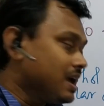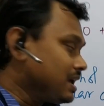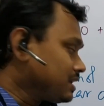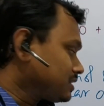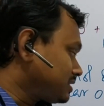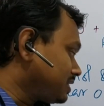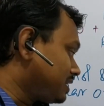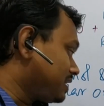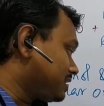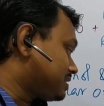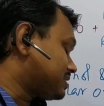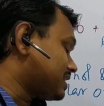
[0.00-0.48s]

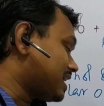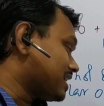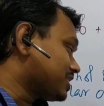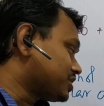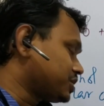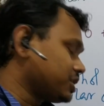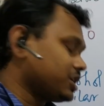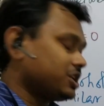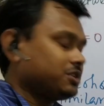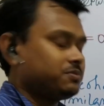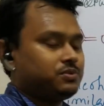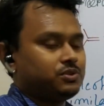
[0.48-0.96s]
So
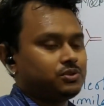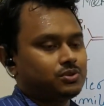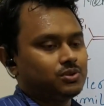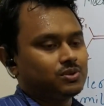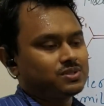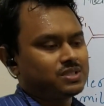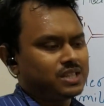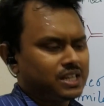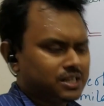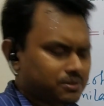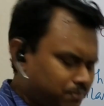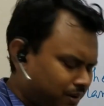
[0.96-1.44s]
tertiary
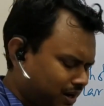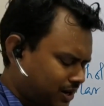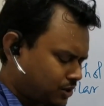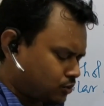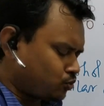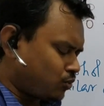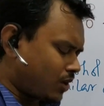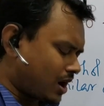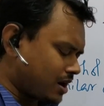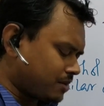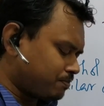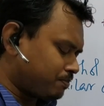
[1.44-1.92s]
butoxide.
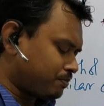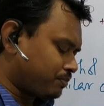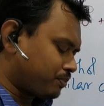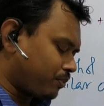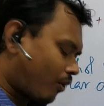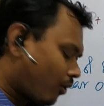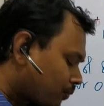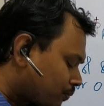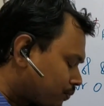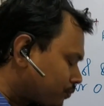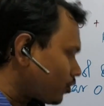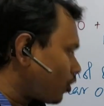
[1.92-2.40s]
But one
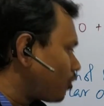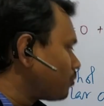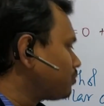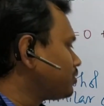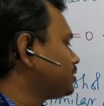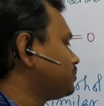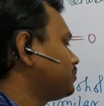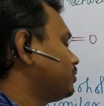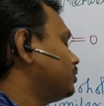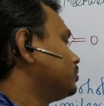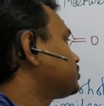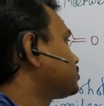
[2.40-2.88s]

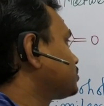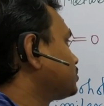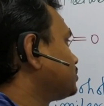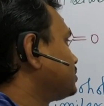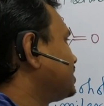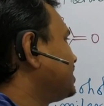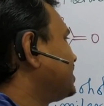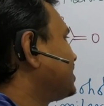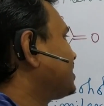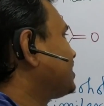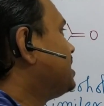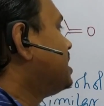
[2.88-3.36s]
problem also
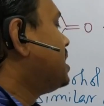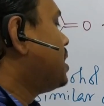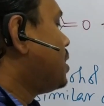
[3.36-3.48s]
there.